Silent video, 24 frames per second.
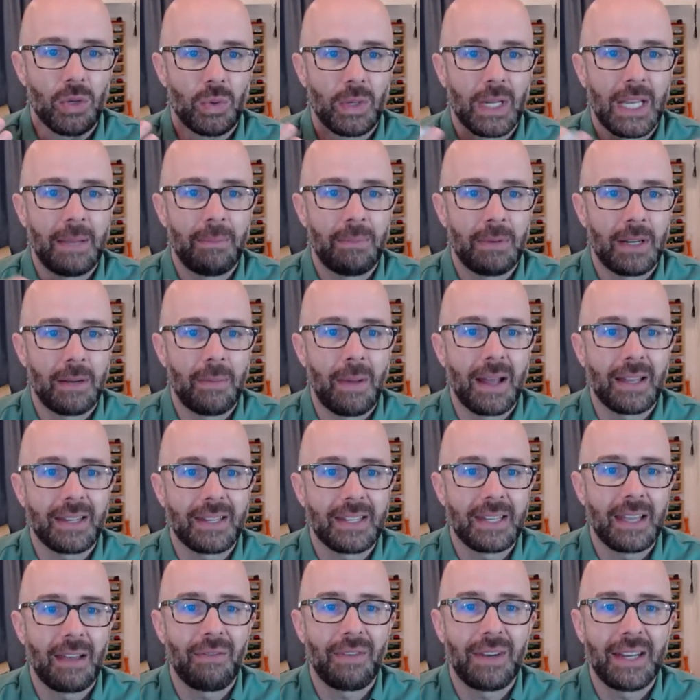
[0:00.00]
we're keeping it about
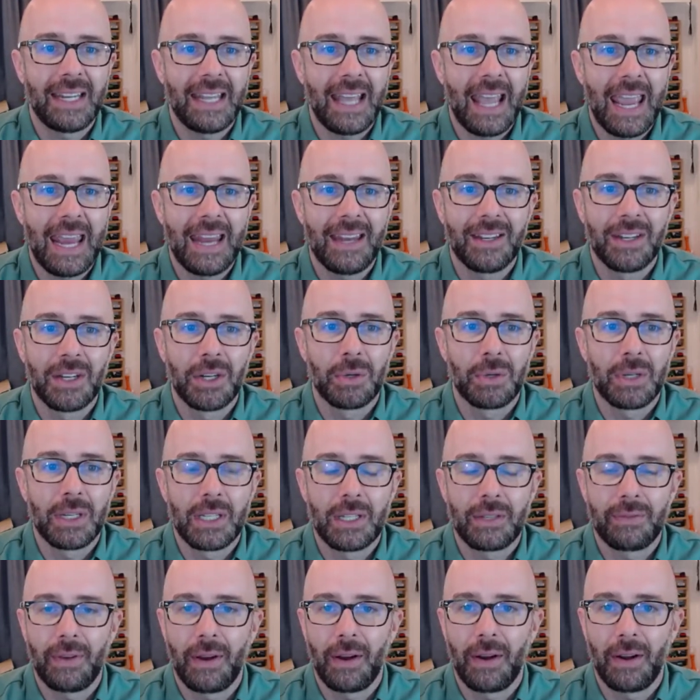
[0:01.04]
78
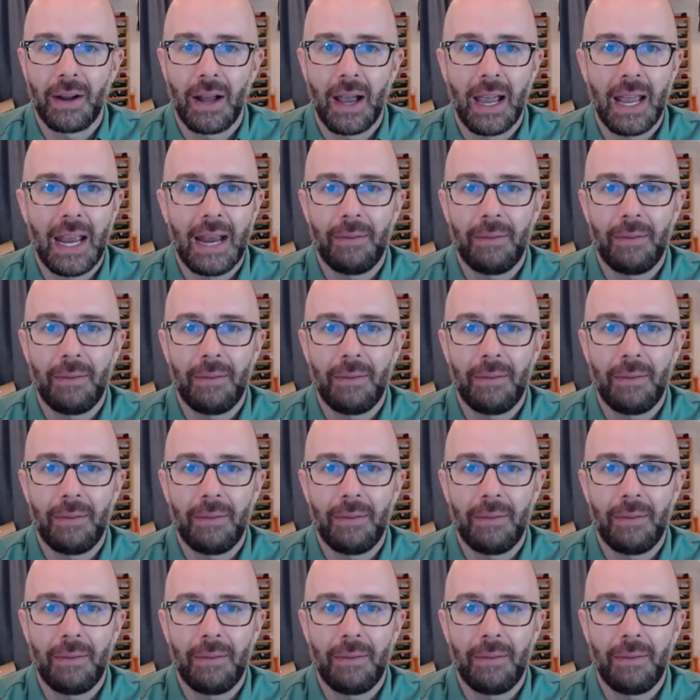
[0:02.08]
degrees Fahrenheit.